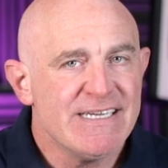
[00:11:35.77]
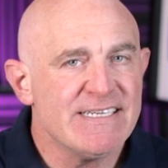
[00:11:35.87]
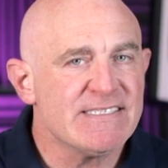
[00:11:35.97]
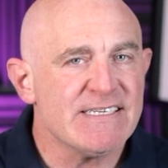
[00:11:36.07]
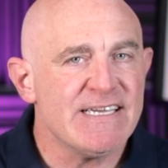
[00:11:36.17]

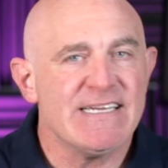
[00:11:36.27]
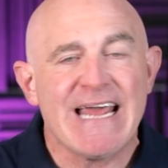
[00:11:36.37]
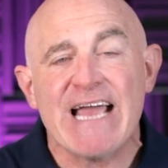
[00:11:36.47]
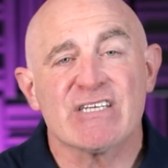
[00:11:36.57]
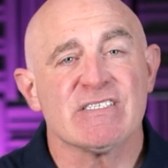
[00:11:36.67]
it's
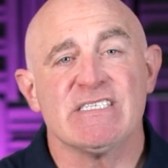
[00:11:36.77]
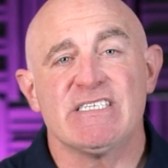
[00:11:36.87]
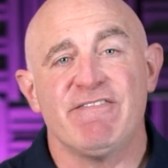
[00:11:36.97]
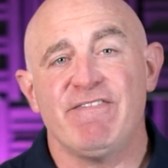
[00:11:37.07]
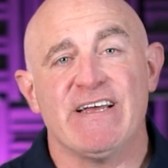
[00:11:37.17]
an
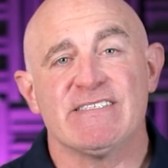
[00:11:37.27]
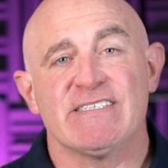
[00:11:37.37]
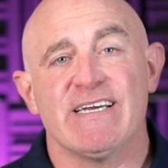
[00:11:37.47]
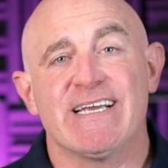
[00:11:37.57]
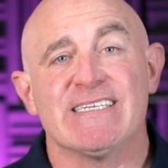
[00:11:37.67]
excellent
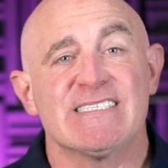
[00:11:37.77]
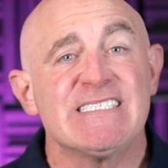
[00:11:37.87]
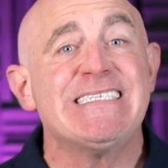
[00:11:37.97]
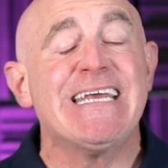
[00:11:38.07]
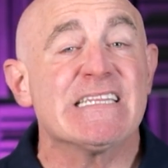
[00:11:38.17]
defense against
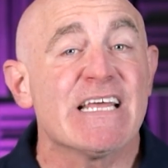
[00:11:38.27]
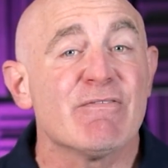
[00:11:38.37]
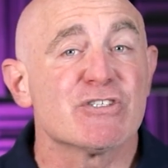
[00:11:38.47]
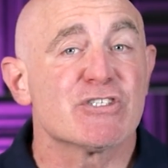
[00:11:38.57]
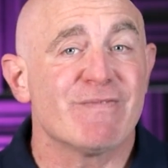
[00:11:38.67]
state
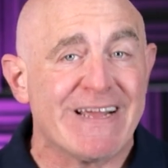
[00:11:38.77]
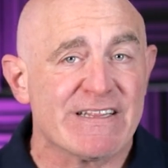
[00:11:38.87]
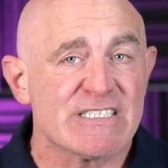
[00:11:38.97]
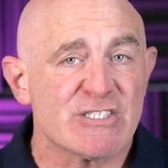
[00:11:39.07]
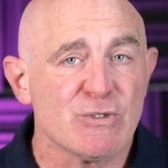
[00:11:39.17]
level
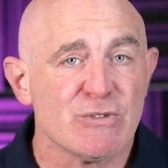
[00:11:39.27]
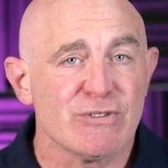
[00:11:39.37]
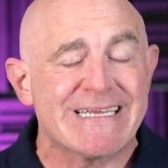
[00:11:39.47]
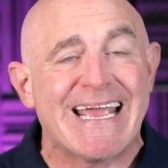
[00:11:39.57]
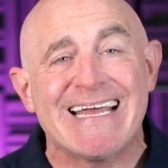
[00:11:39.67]
surveillance
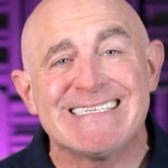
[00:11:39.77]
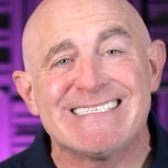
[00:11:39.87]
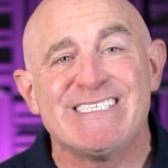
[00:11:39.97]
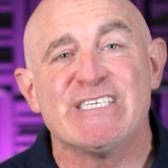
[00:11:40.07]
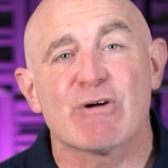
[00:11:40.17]
tools
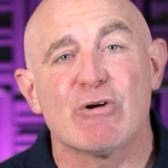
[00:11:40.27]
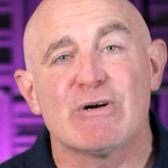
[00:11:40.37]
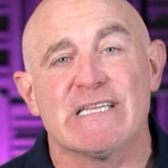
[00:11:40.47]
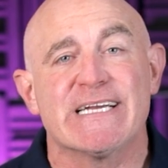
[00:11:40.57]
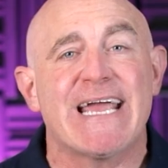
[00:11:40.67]
and zero
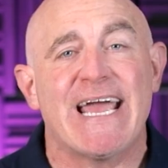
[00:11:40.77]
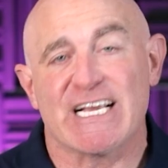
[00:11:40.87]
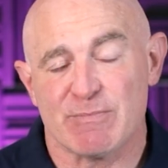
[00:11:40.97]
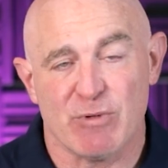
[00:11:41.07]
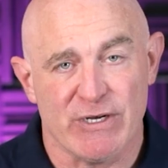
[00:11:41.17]
click
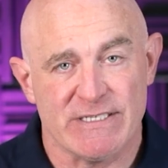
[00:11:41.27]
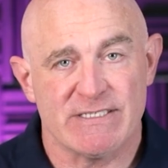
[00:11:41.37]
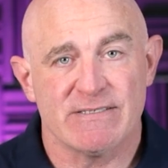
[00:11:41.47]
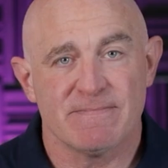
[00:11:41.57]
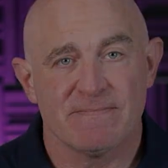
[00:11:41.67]

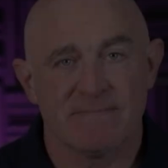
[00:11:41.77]
exploits.